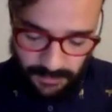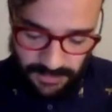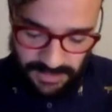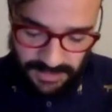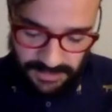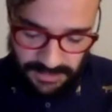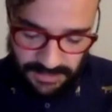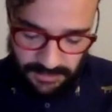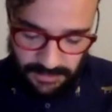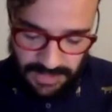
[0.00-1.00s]

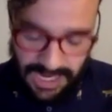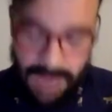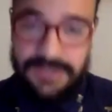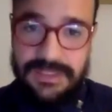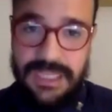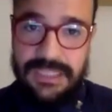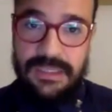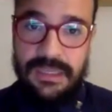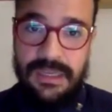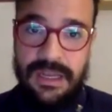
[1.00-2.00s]
We I was
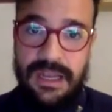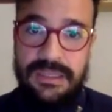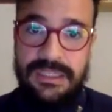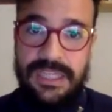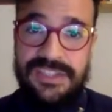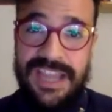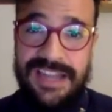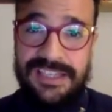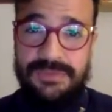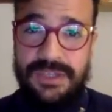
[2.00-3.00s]
like uh, in a
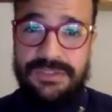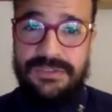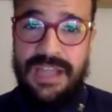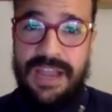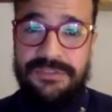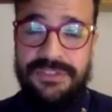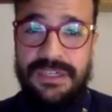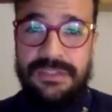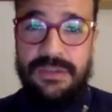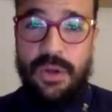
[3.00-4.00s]
Chinese restaurant
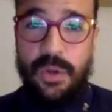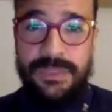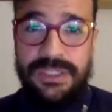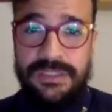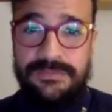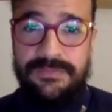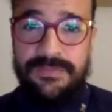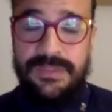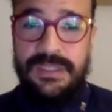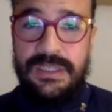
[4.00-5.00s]
after an opening,
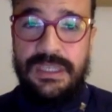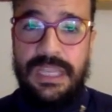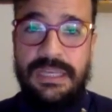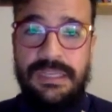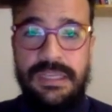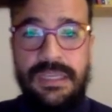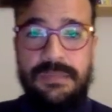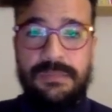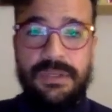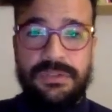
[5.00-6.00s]
and
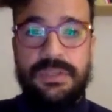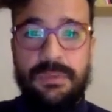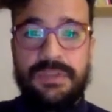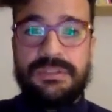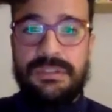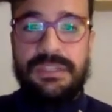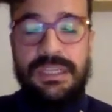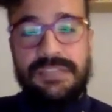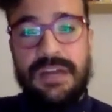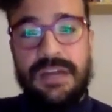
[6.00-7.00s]
he because he was an,
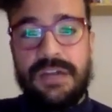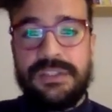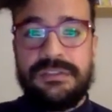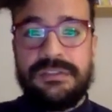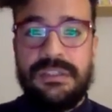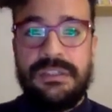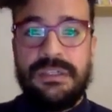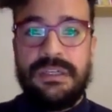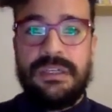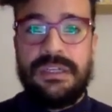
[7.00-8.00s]
he's an artist,
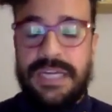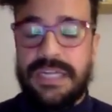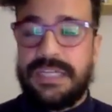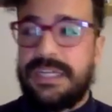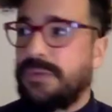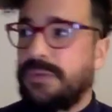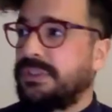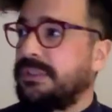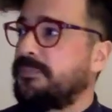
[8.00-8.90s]
uh, Rainer Krause,